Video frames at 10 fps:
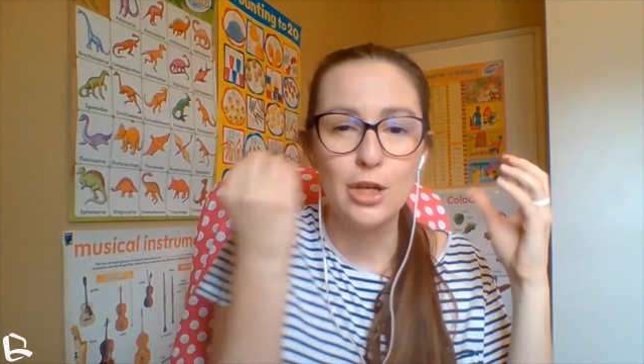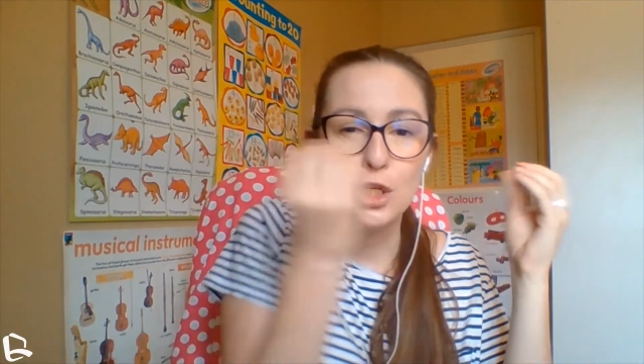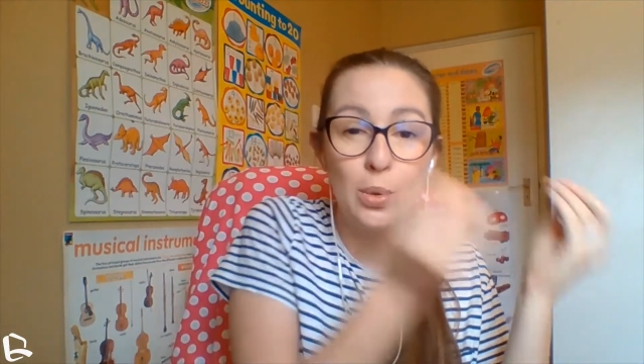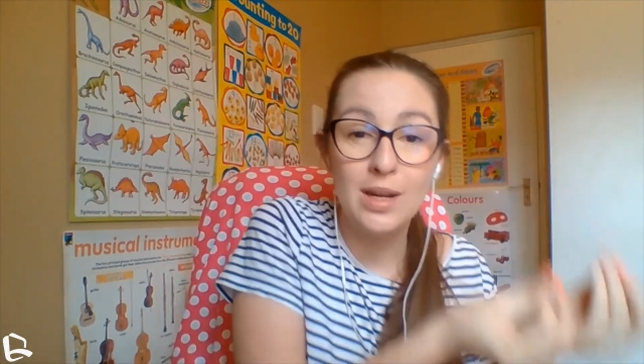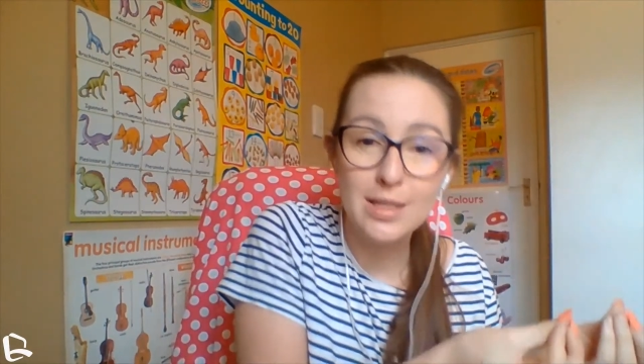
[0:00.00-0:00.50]

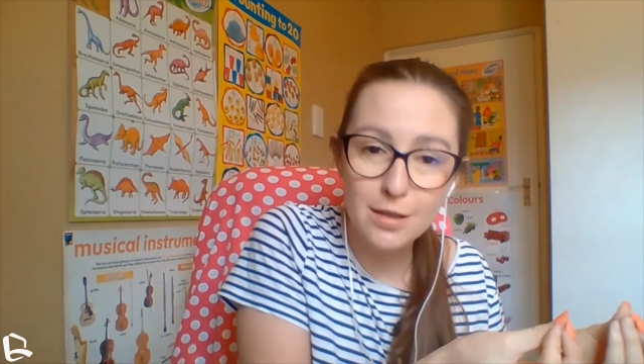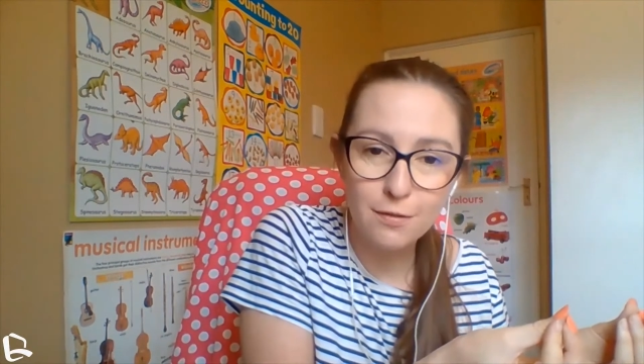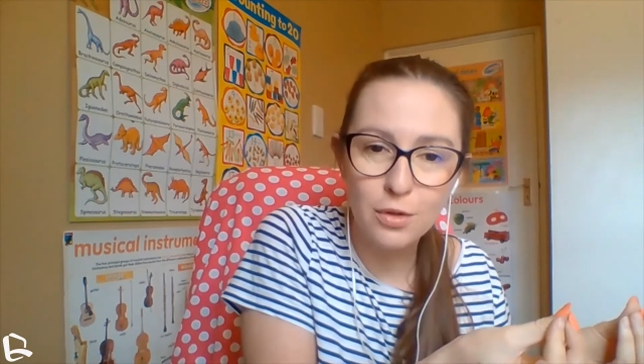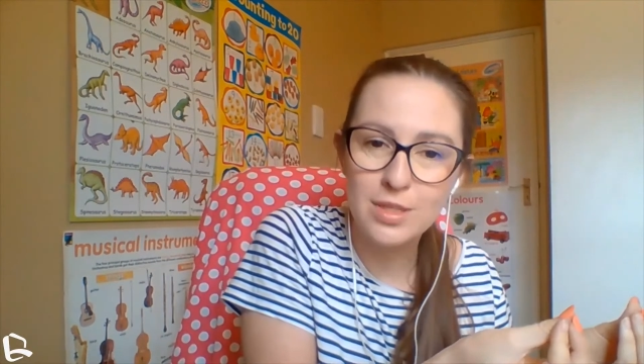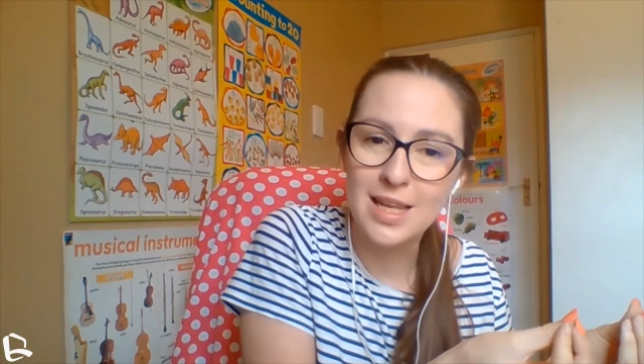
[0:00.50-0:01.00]
To elicit
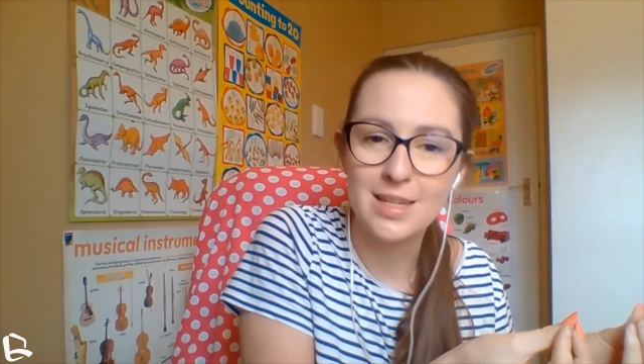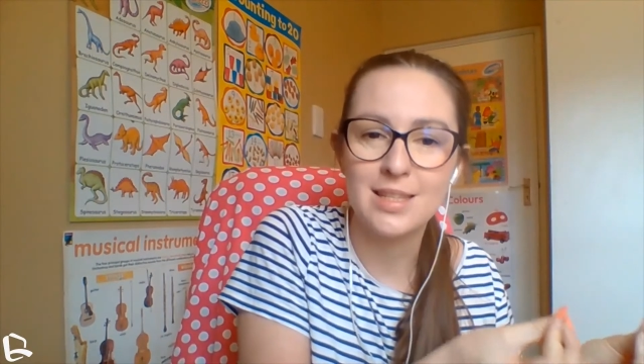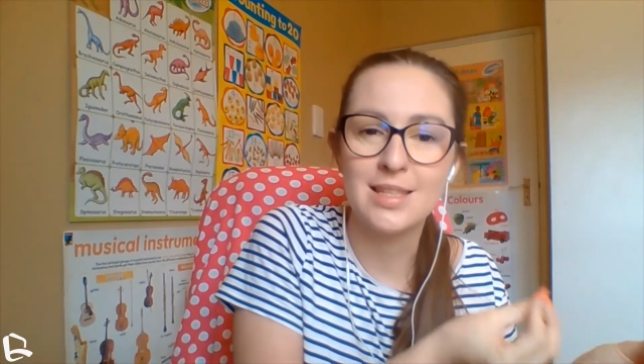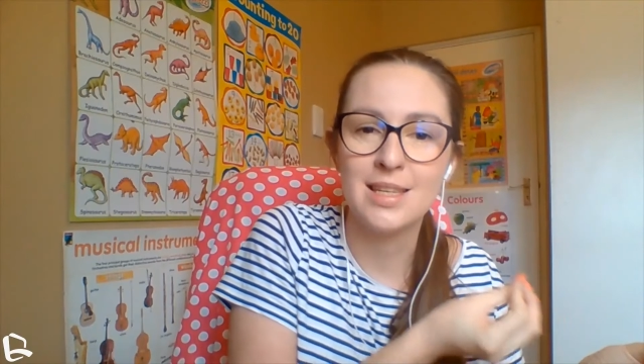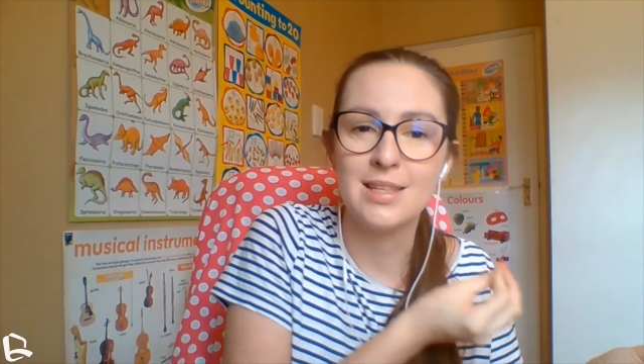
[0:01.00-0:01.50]
full
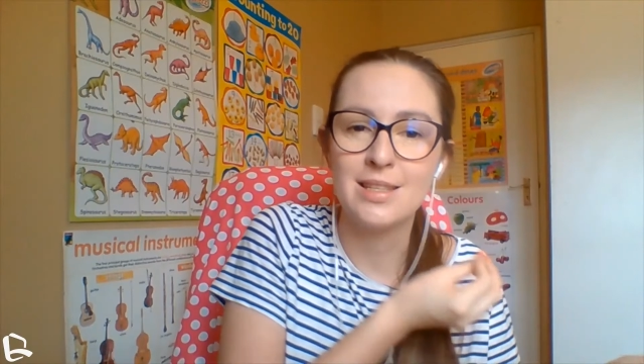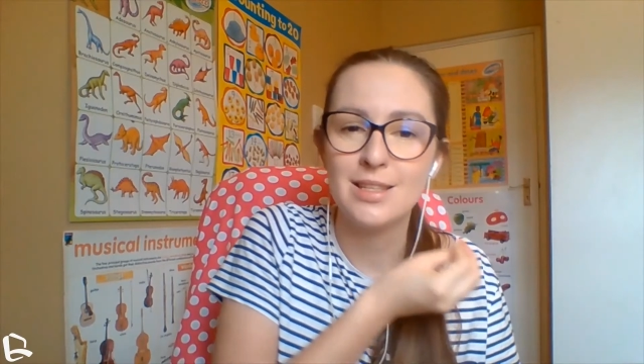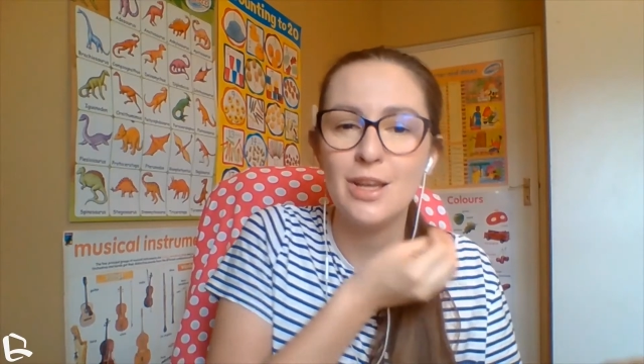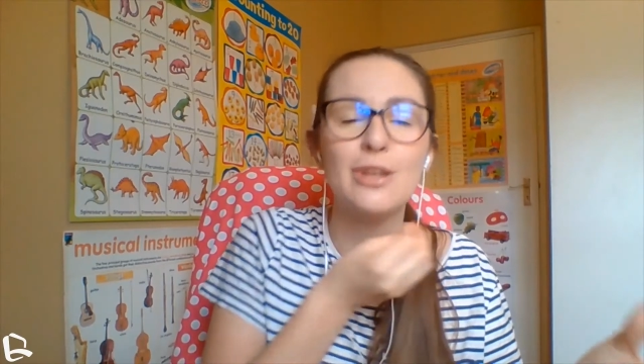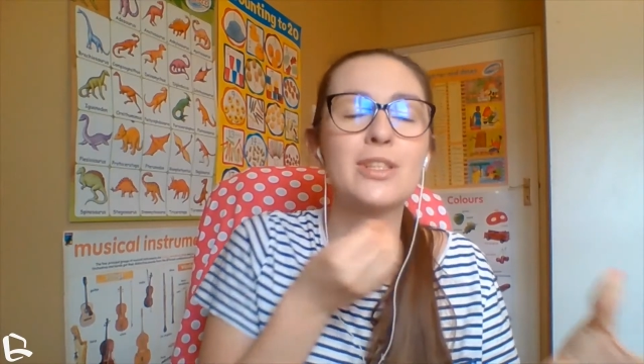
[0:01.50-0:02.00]
sentences,
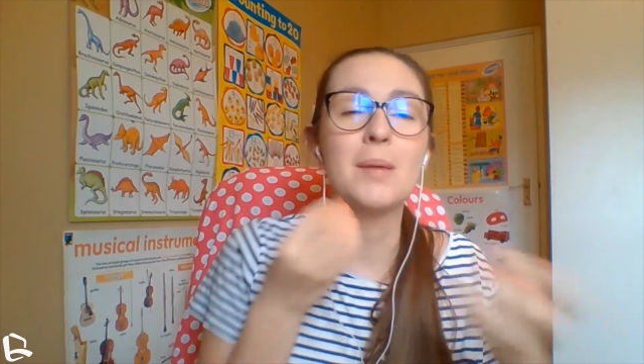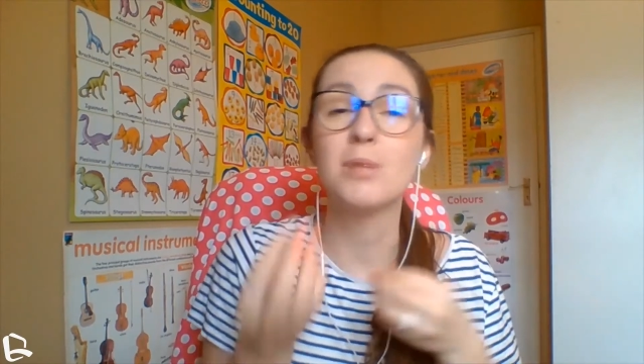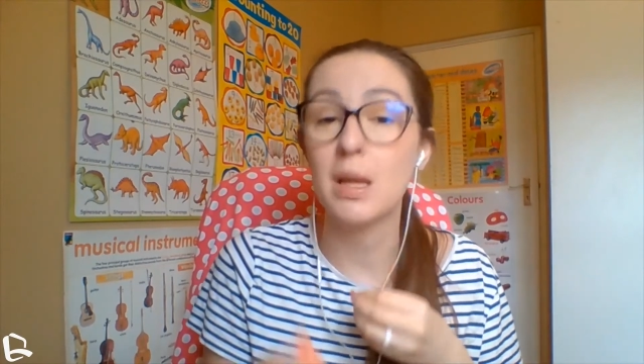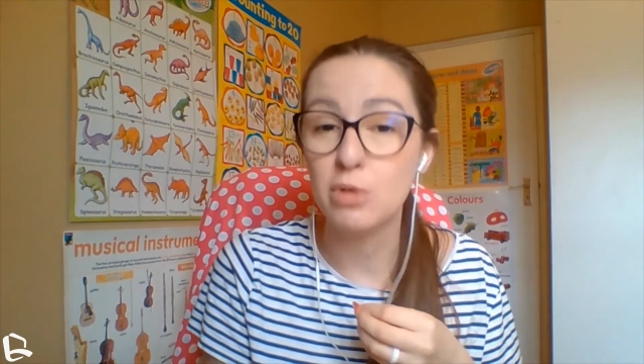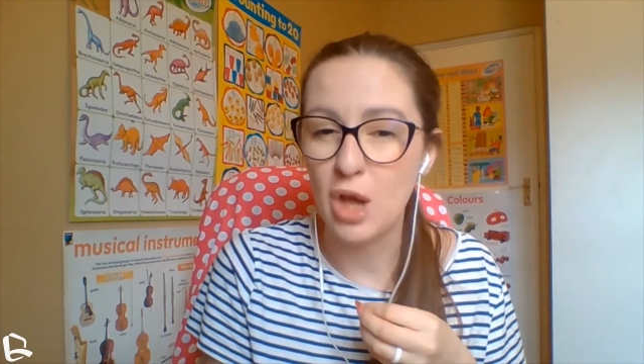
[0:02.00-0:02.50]

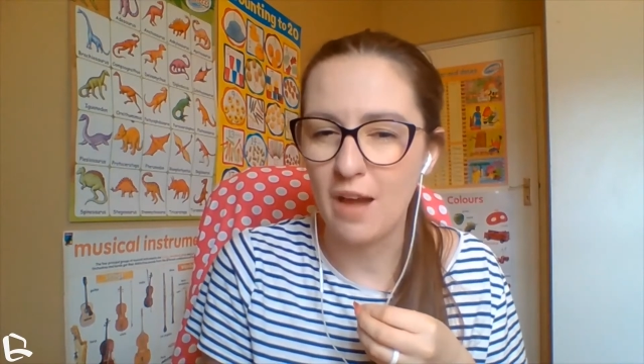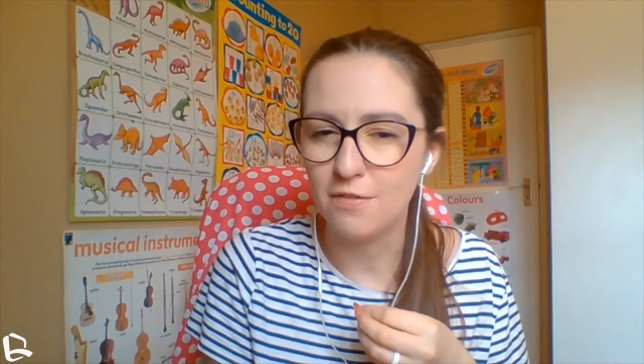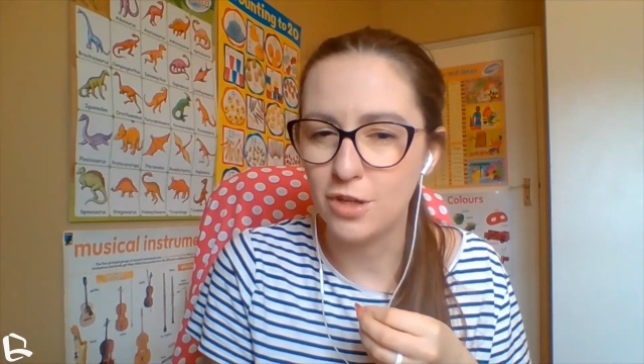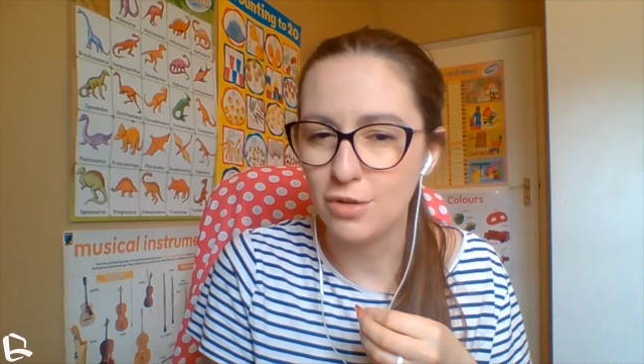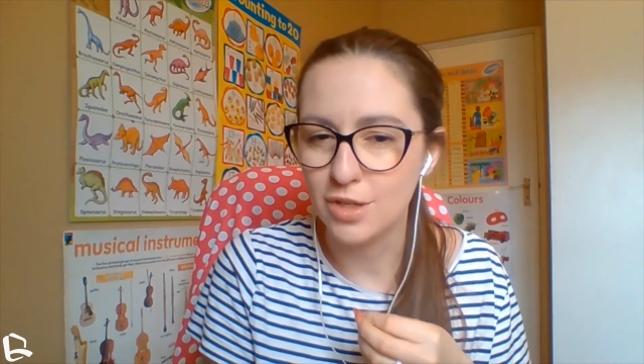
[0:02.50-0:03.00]
sometimes you
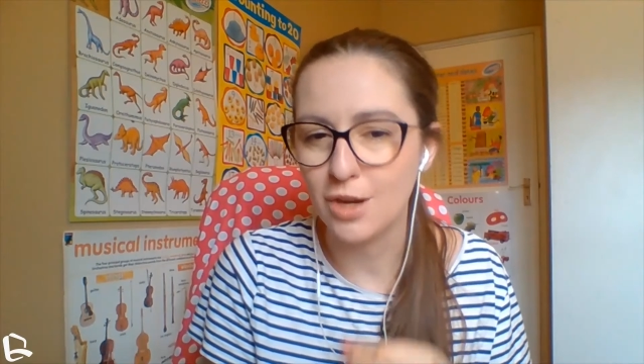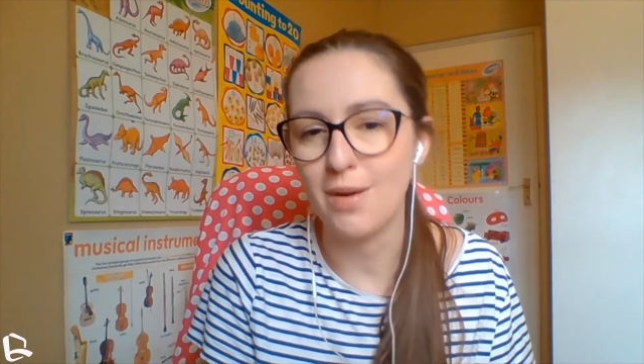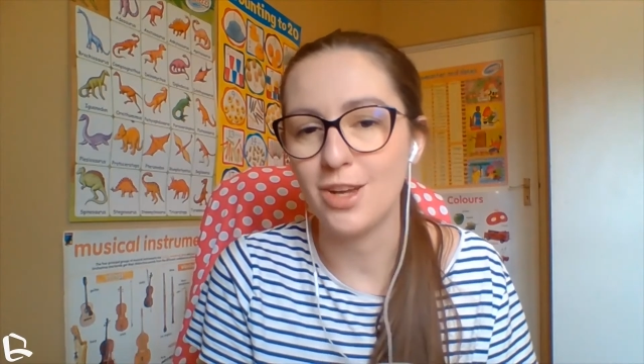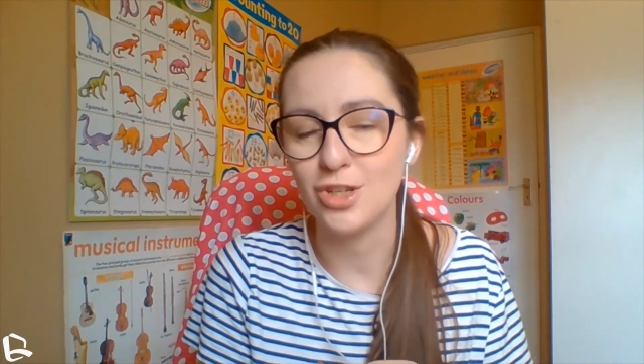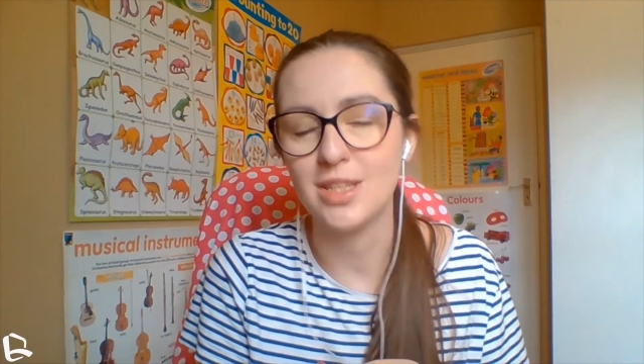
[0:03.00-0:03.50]
have to use
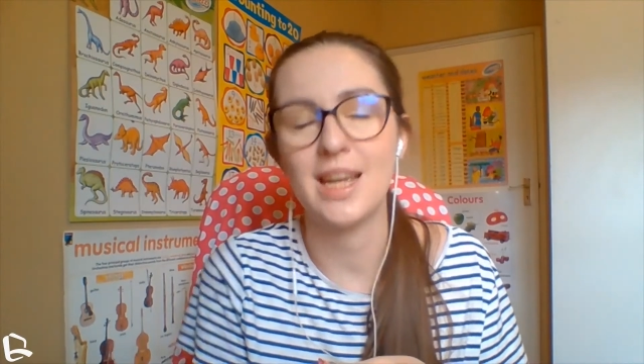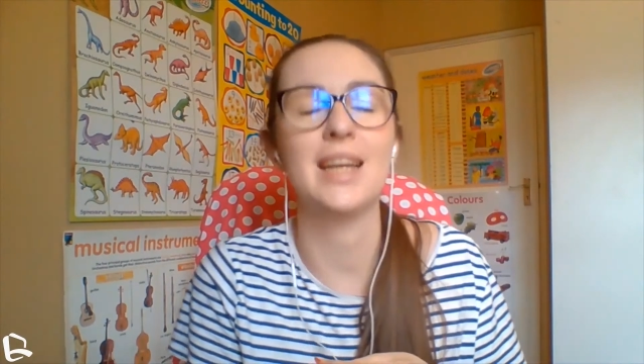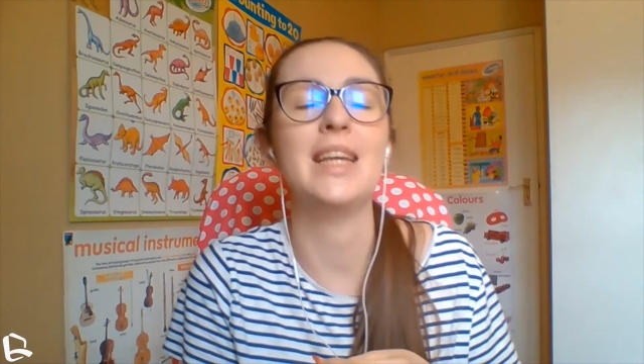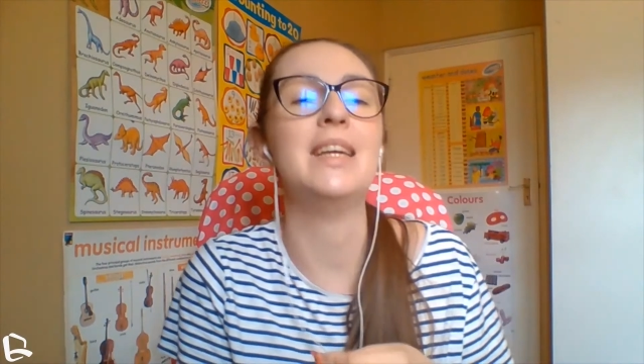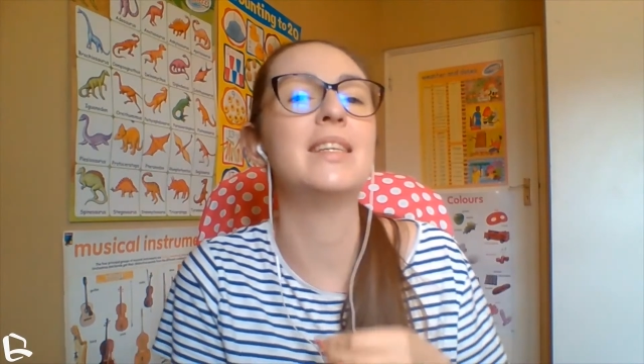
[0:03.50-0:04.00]
correction
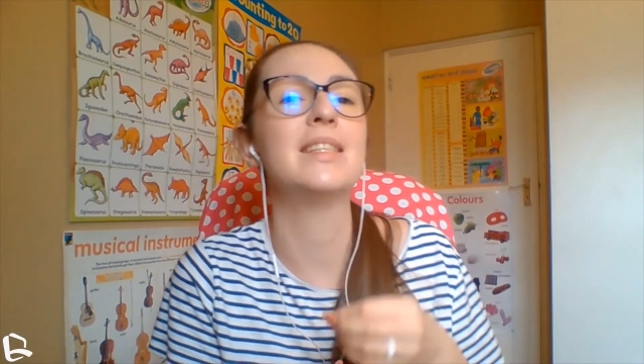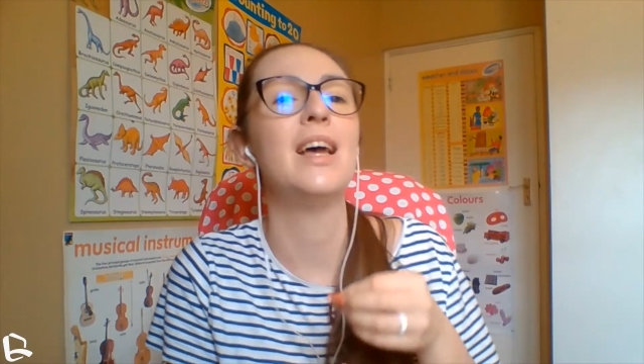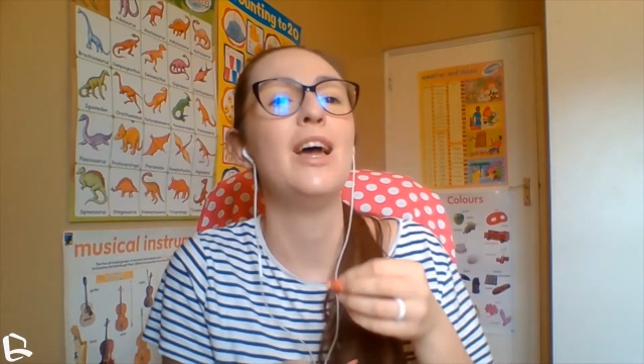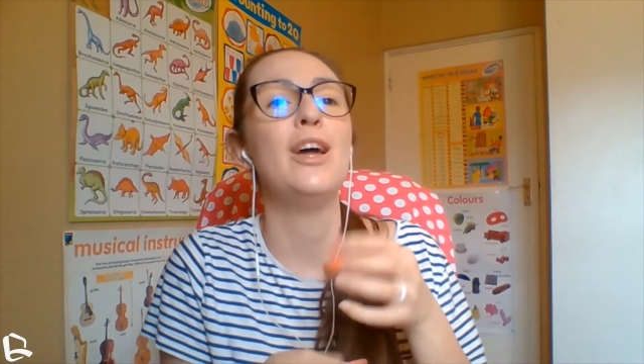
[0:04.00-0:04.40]
techniques.